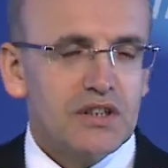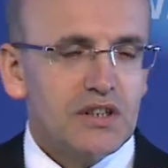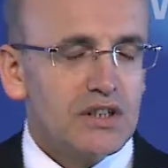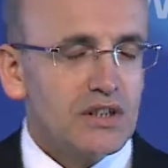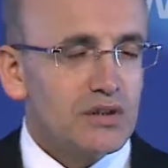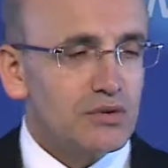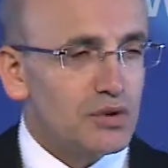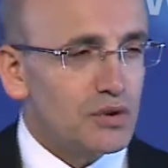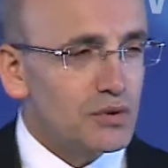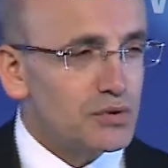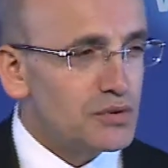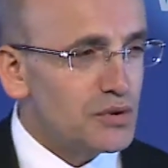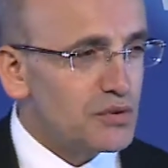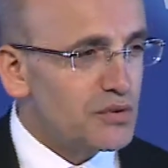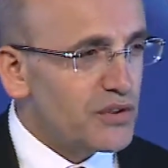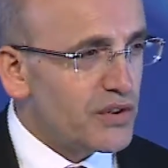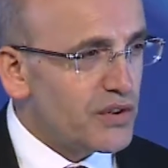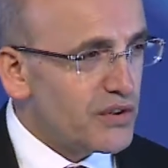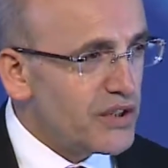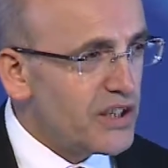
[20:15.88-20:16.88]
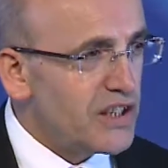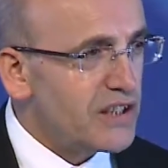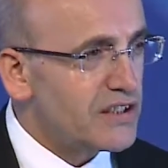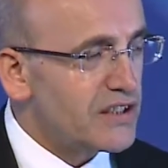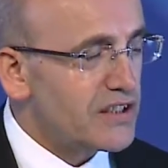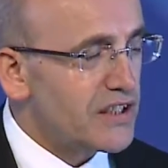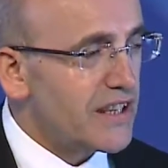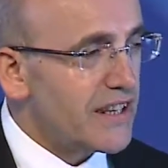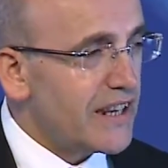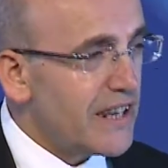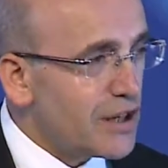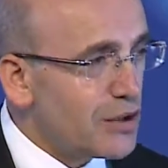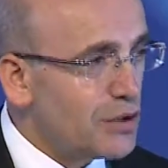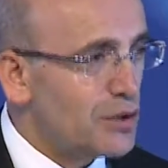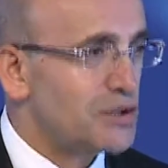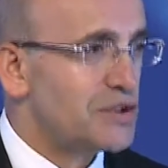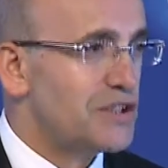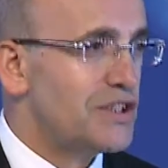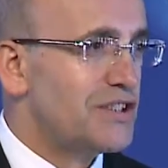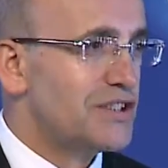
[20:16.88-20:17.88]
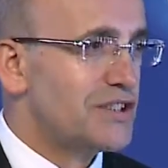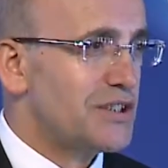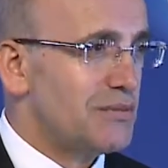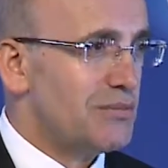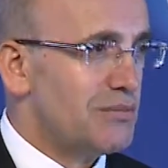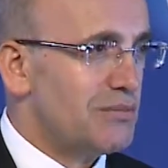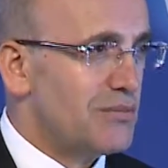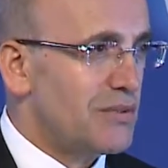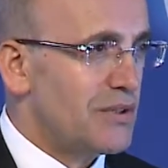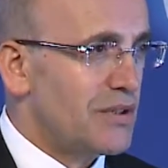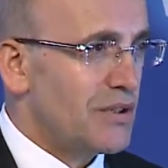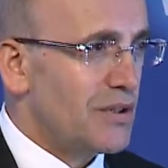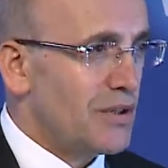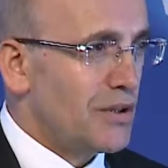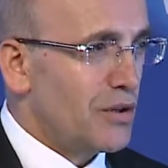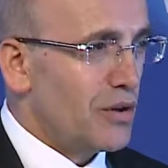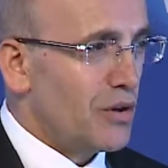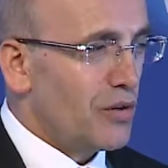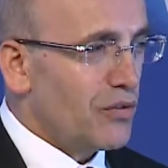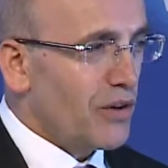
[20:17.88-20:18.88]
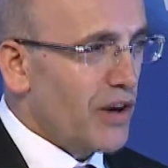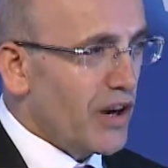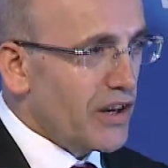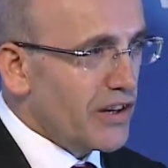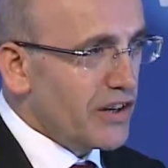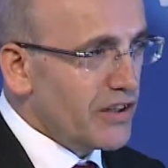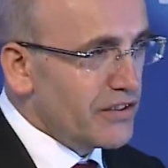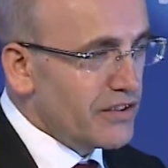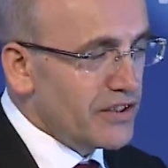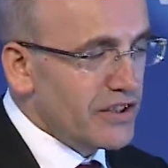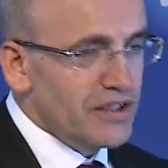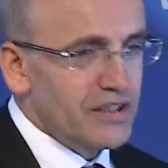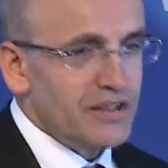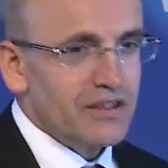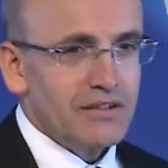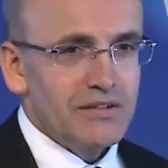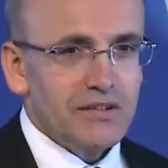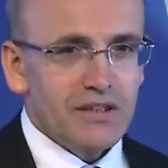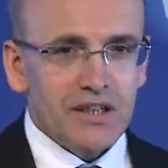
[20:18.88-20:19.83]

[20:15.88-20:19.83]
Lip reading: in terms of creating an ecosystem of R&D,